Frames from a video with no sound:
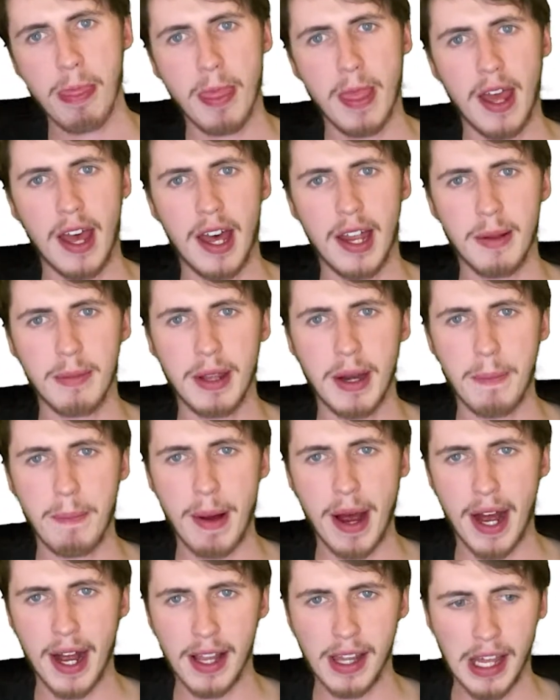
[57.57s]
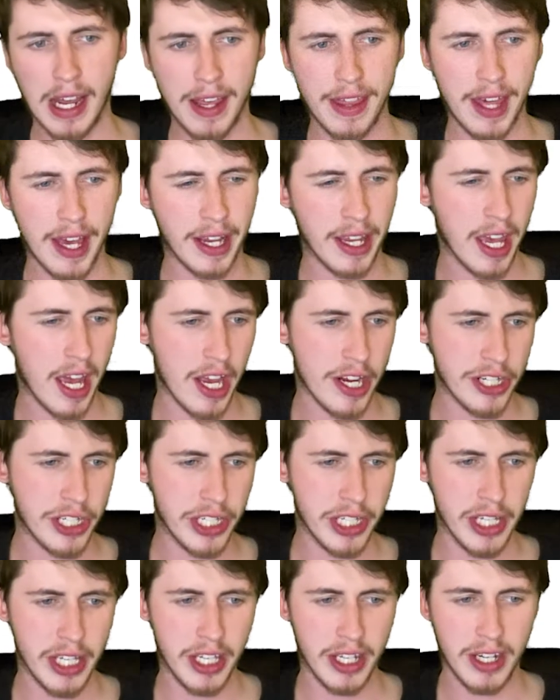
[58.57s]
I had them in a parlay that cashed
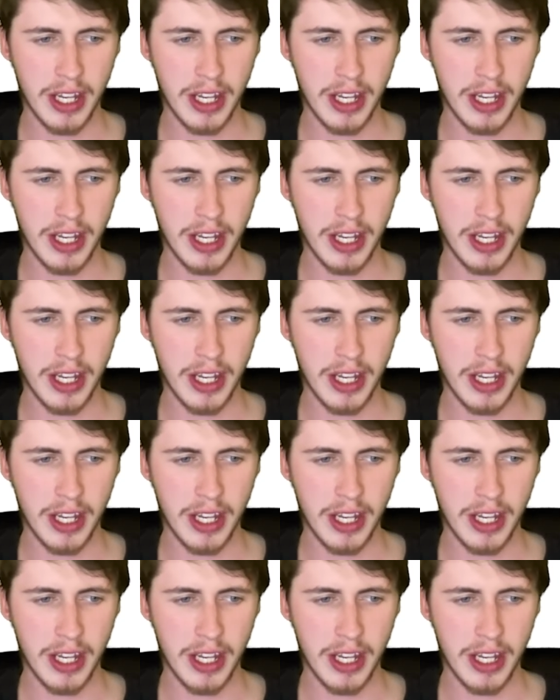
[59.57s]
in.